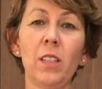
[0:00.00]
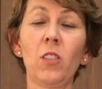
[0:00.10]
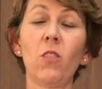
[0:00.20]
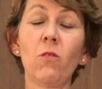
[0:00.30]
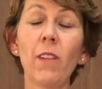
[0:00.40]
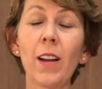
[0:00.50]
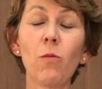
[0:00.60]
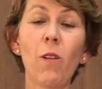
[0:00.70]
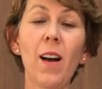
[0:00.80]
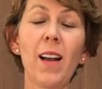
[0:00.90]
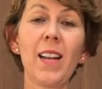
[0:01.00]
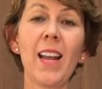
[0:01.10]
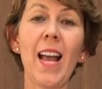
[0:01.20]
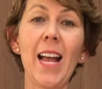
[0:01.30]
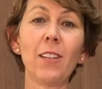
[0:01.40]
It's got red wine
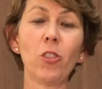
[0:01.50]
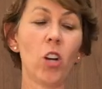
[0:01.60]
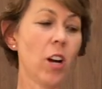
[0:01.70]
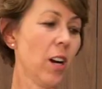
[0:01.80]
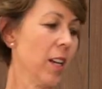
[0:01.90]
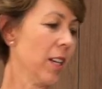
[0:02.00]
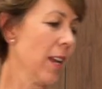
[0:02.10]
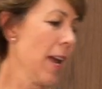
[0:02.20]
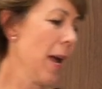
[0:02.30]
and chocolate.